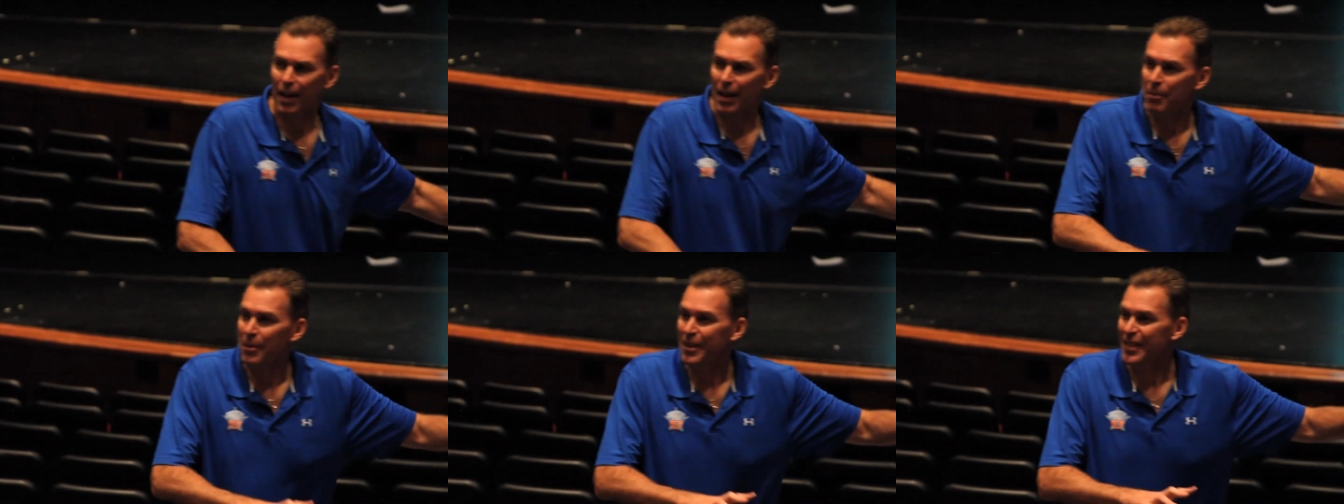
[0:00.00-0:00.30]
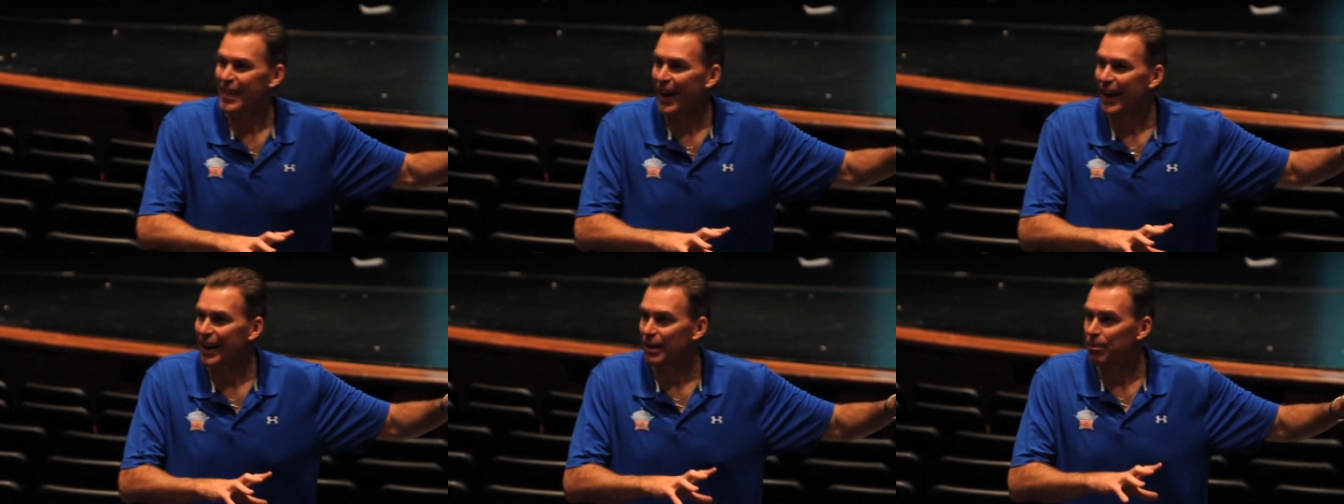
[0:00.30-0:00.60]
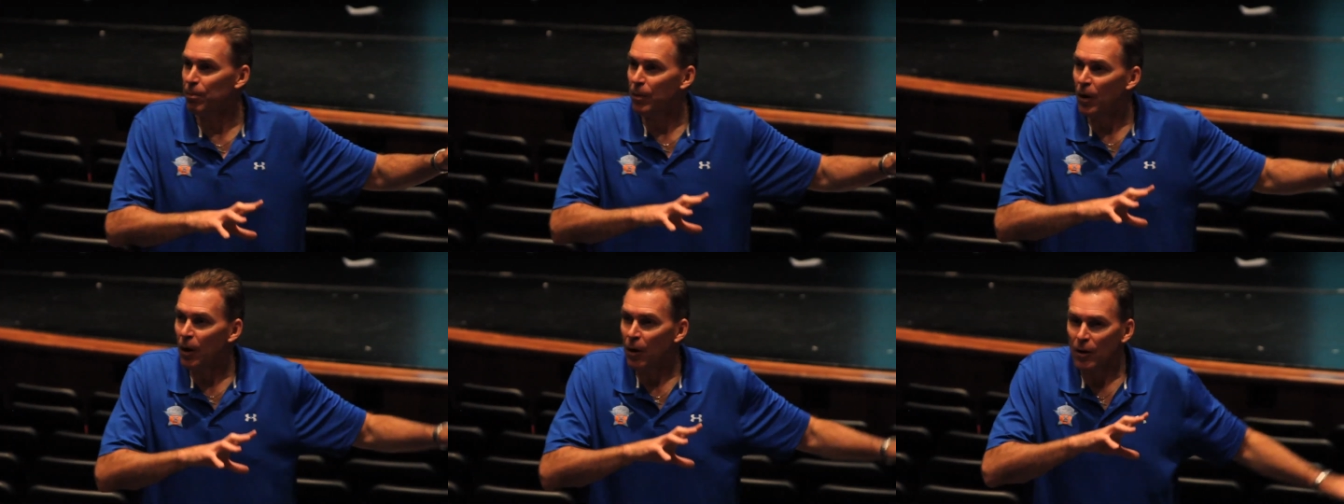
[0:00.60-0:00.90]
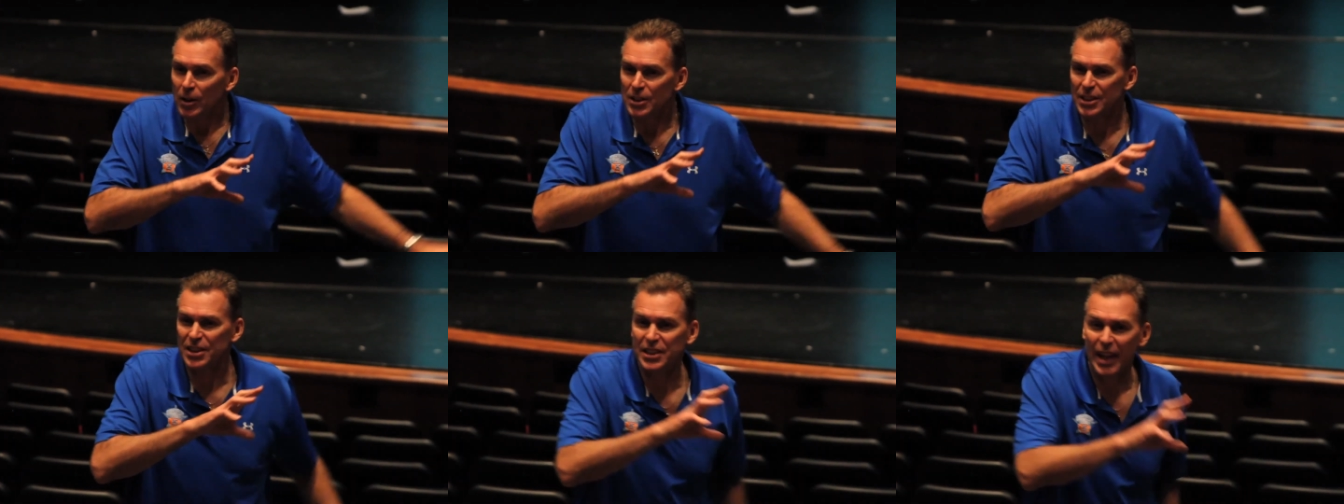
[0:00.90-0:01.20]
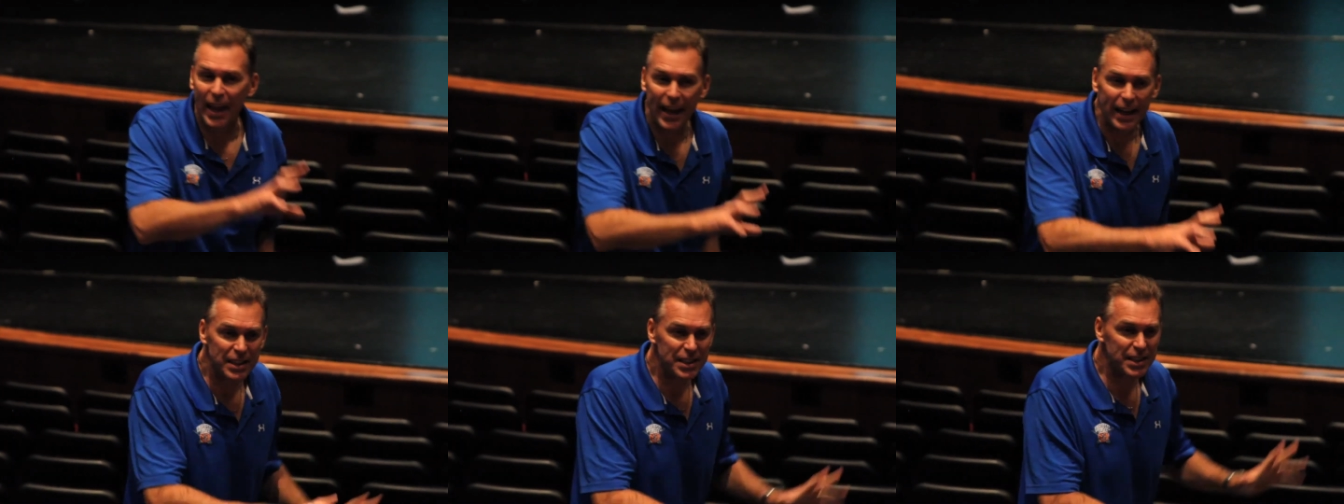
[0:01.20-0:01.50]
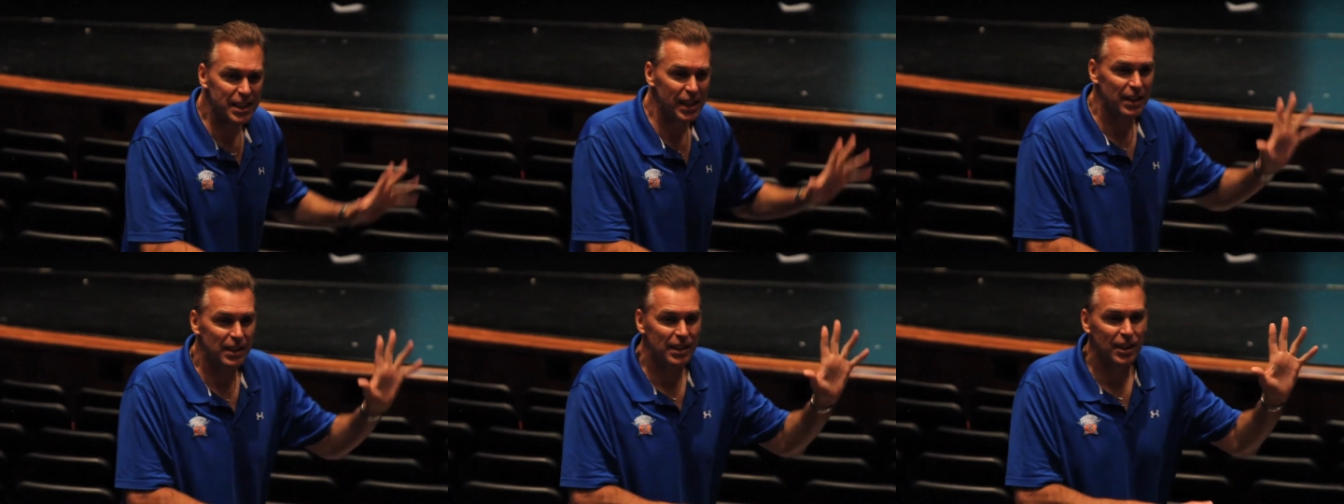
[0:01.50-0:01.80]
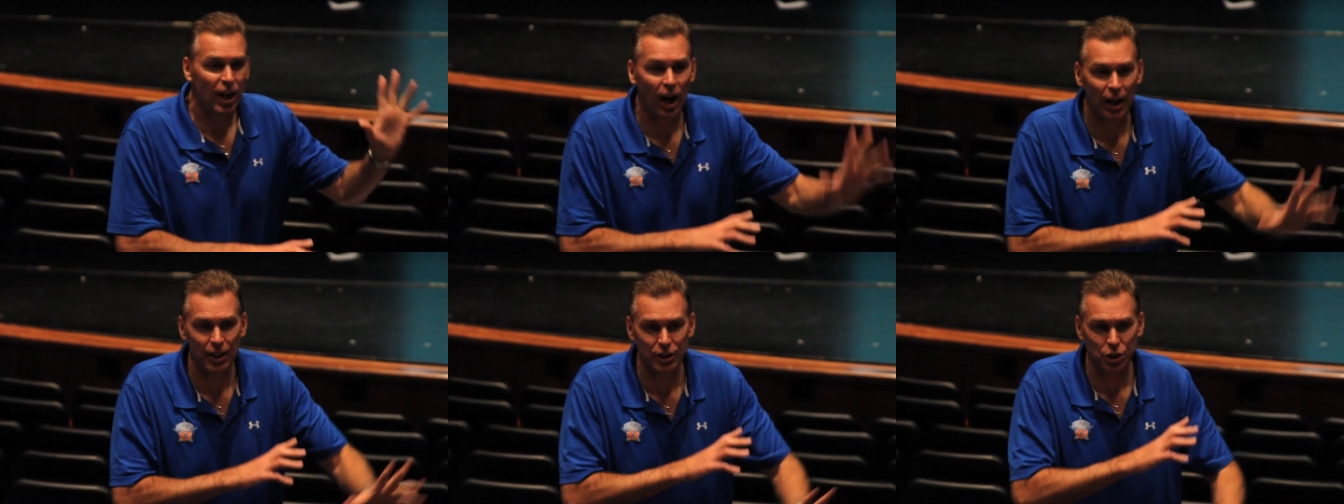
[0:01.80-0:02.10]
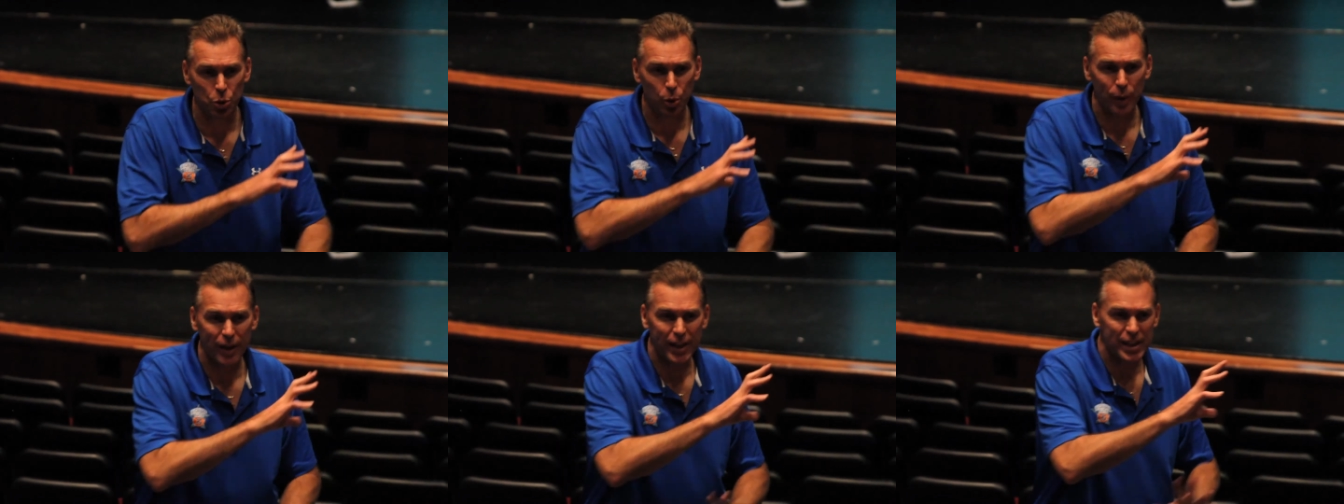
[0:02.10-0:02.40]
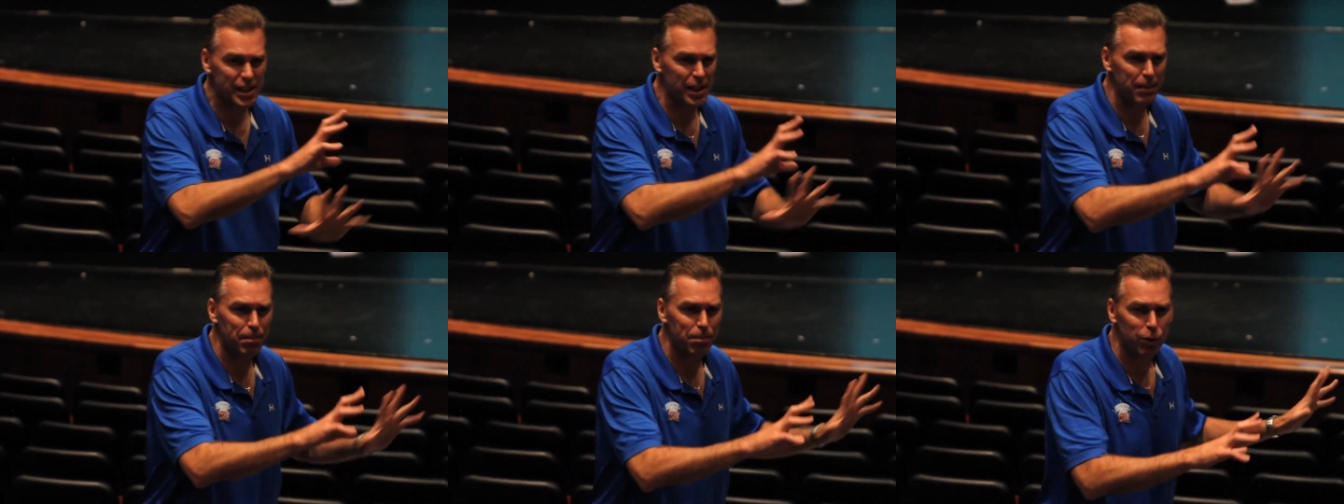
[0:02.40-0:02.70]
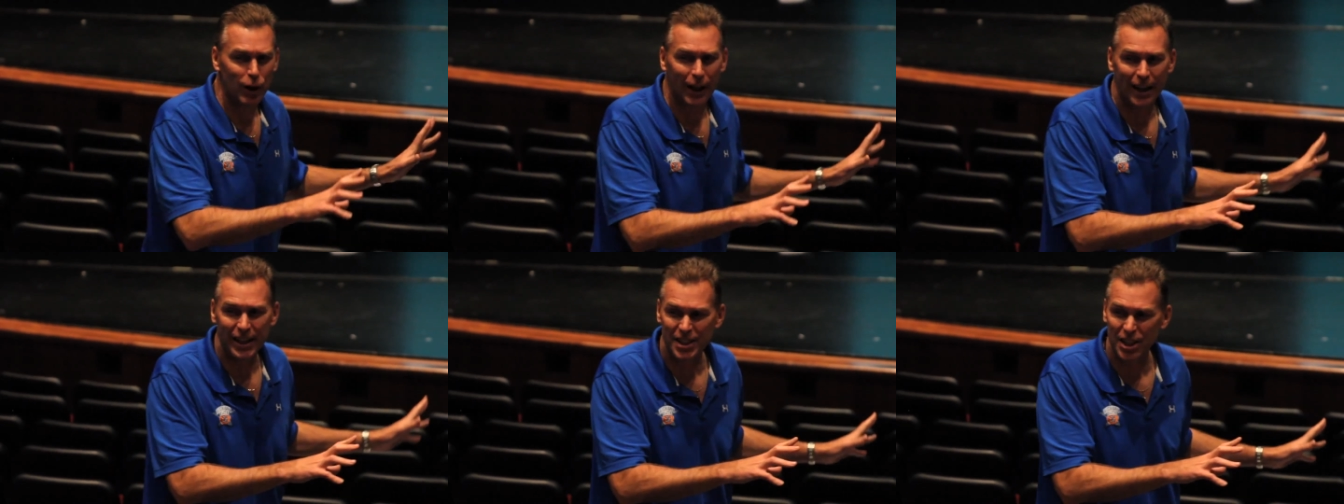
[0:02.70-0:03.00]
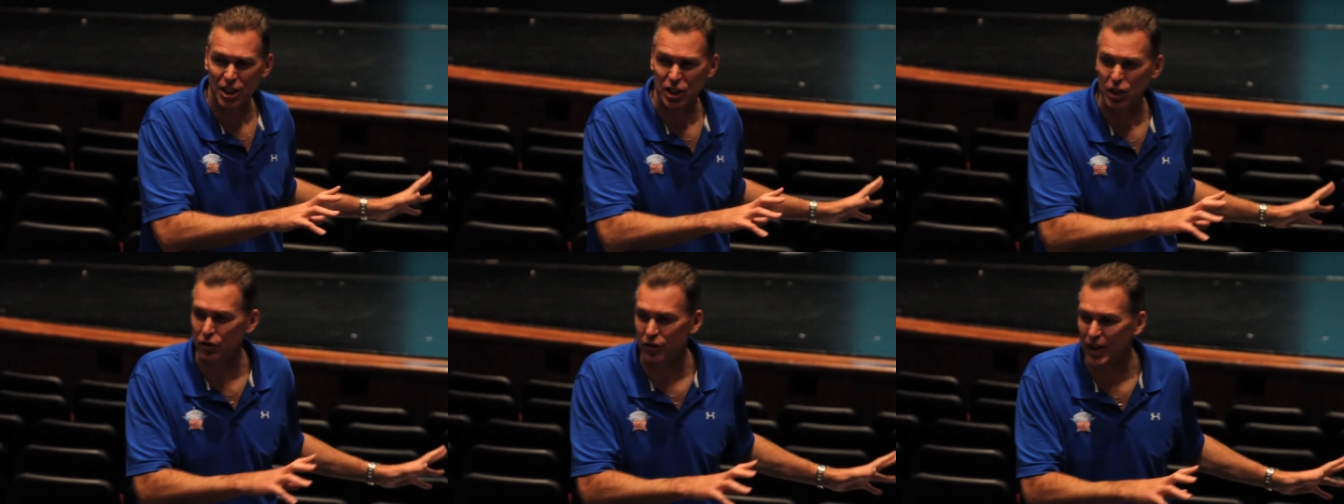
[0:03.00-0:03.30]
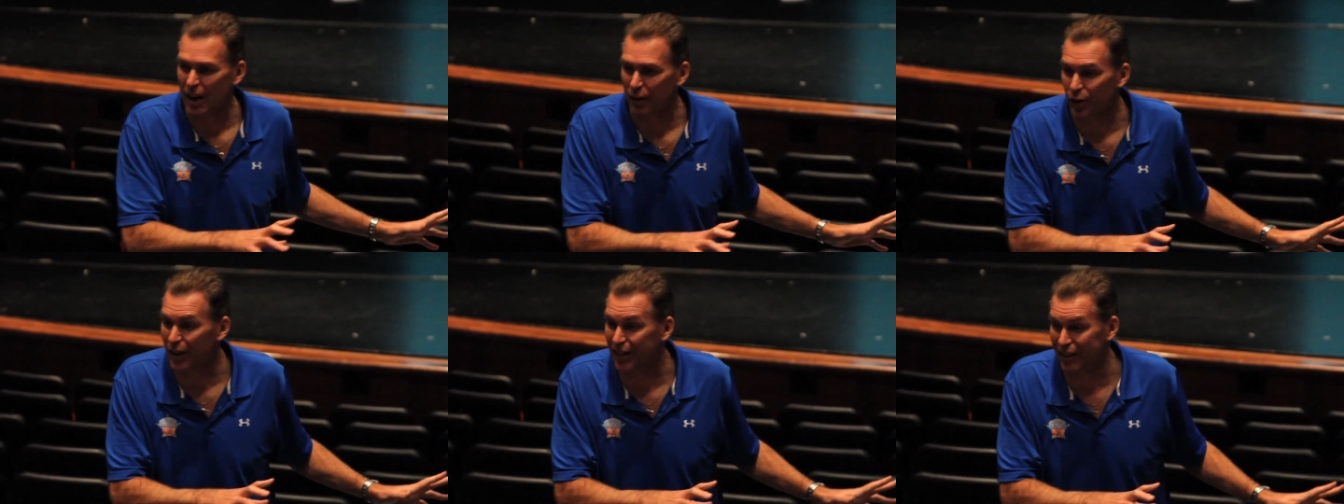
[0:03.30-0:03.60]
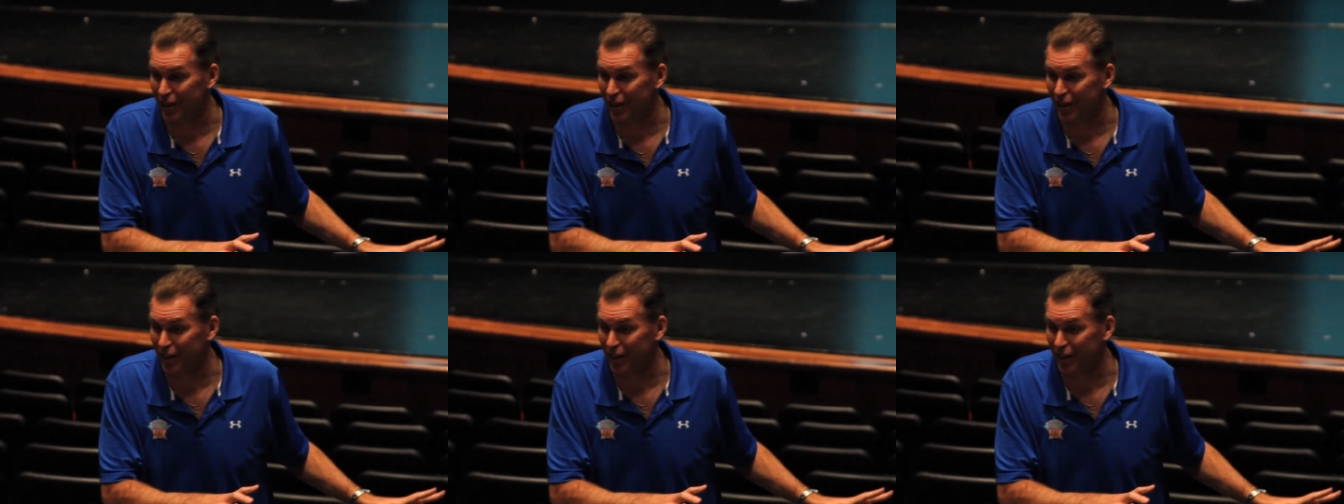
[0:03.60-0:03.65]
I mean, they had states and countries and places you've never even